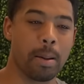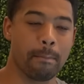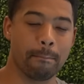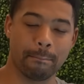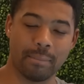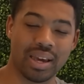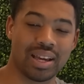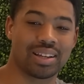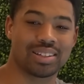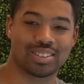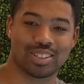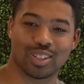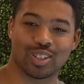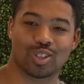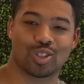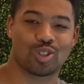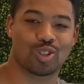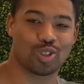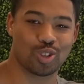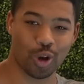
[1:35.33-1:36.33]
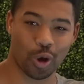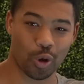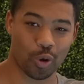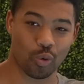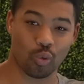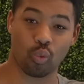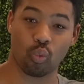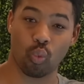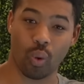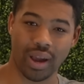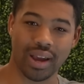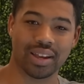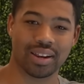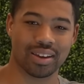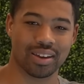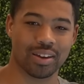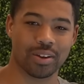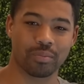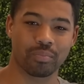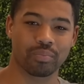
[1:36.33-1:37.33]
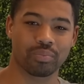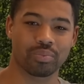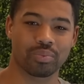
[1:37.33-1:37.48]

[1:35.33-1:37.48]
makes it so weighty.